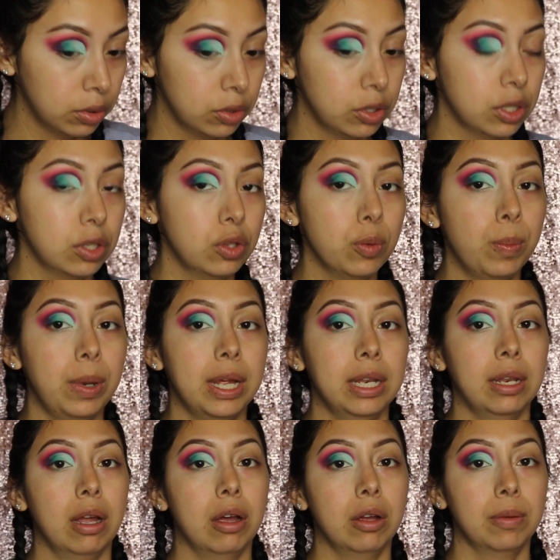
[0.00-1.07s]
just to
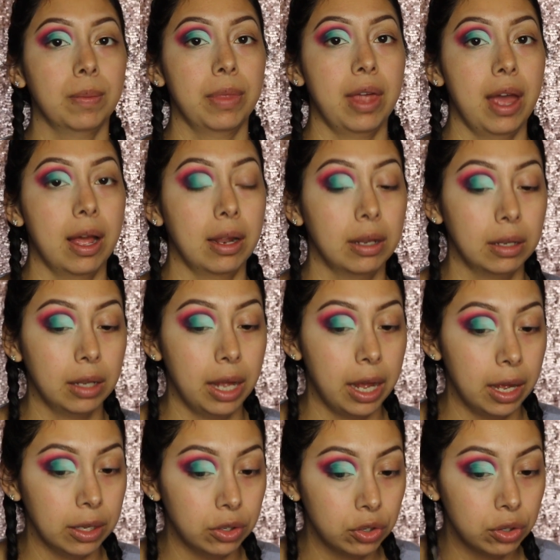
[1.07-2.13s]
blend that
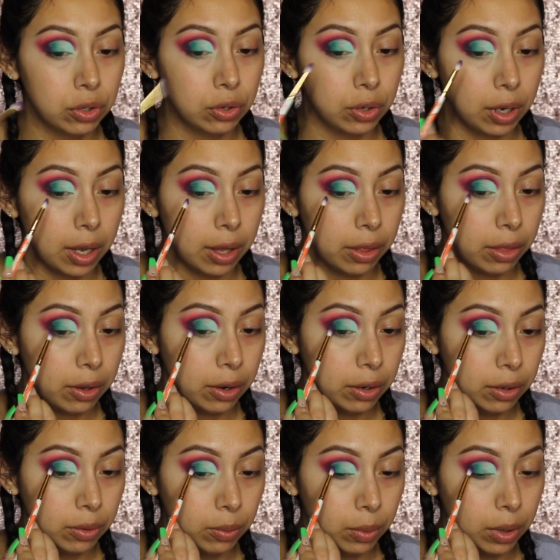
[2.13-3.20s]
edge
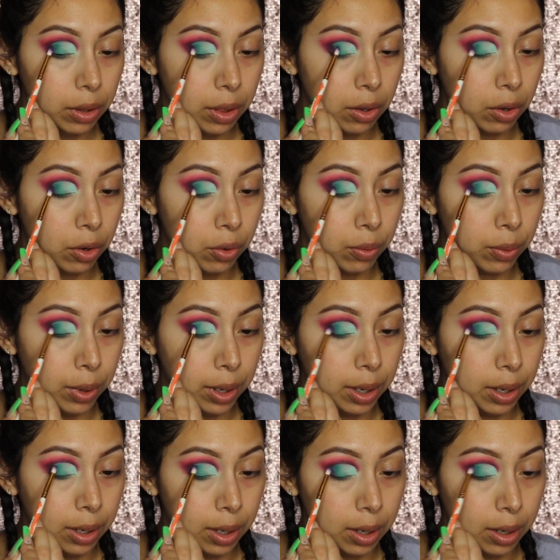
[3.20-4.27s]
together where the
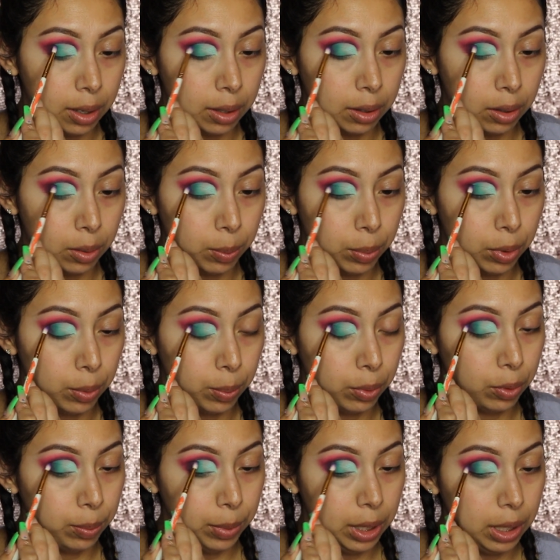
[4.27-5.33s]
green and the
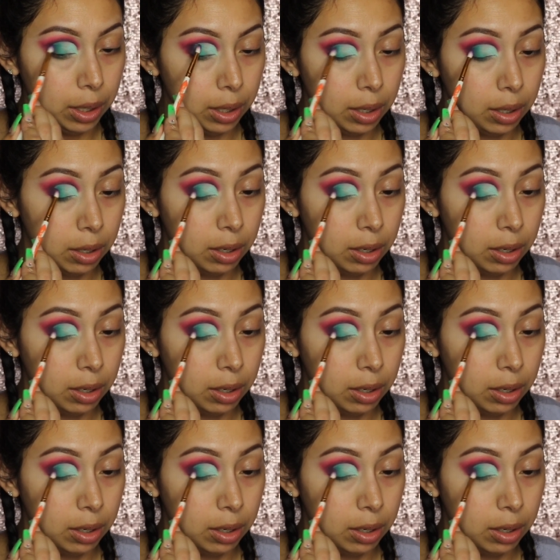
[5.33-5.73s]
purple meet.